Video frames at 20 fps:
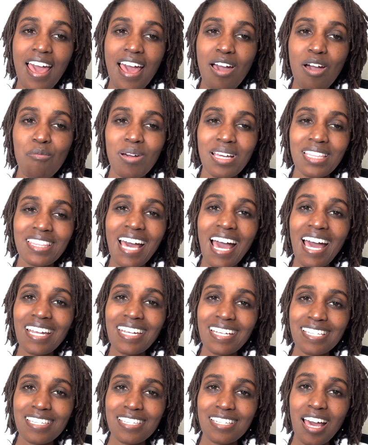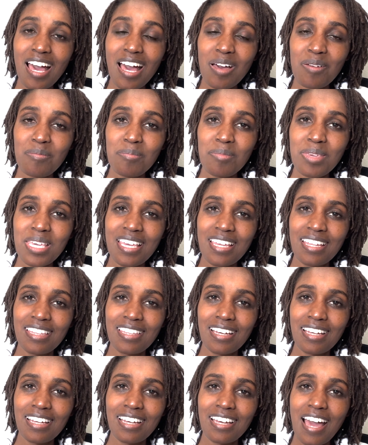But that does not mean
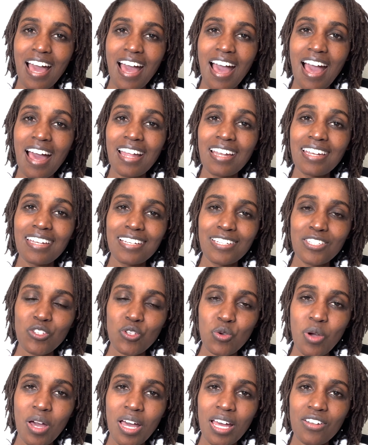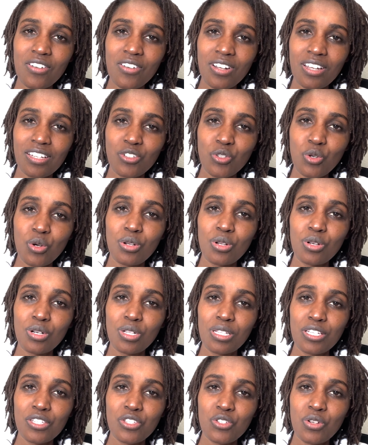that under 200, total
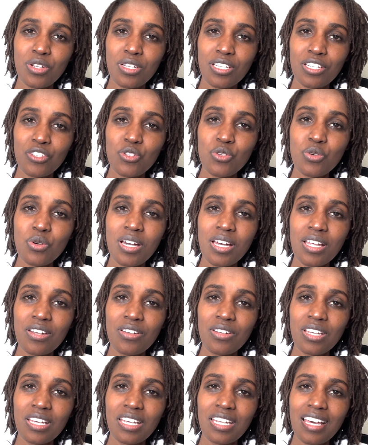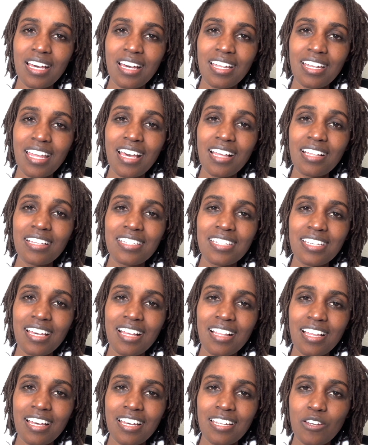cholesterol under 200 and
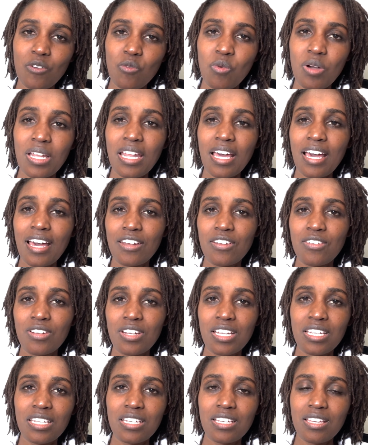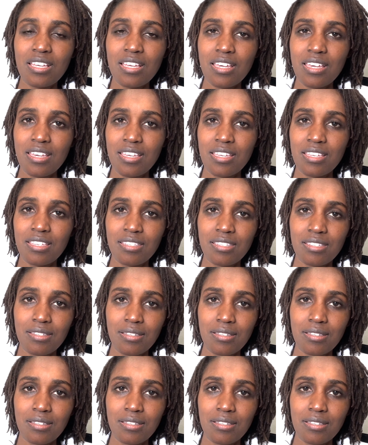LDL under 100 is